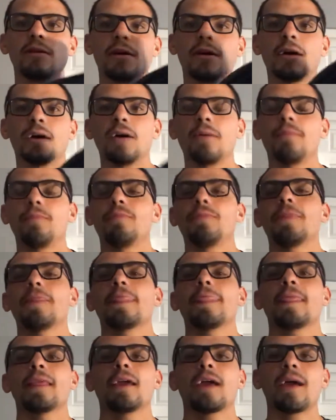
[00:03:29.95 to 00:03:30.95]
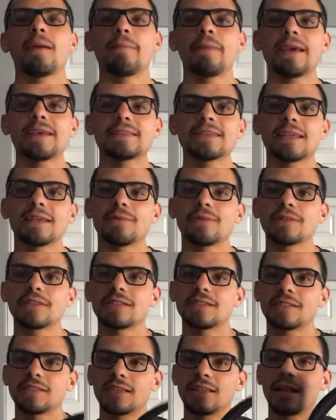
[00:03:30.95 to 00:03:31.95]
And basically what
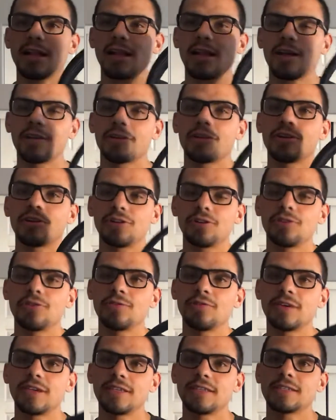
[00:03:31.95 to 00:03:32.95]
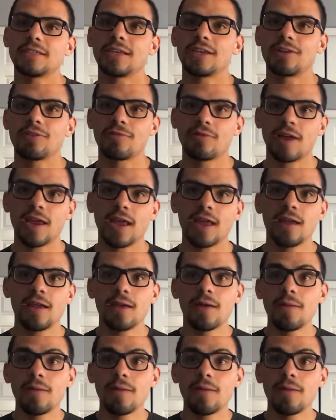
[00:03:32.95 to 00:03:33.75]
this is going to allow you to do is create